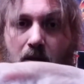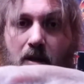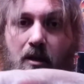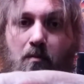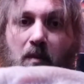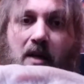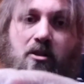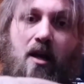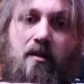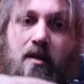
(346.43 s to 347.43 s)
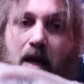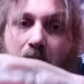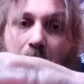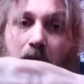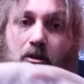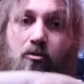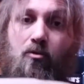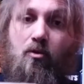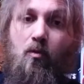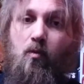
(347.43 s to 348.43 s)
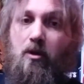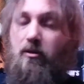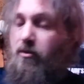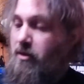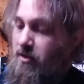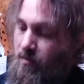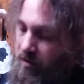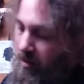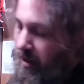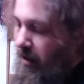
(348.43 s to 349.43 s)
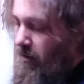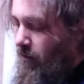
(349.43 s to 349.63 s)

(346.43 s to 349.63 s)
can machete through the wilderness with that.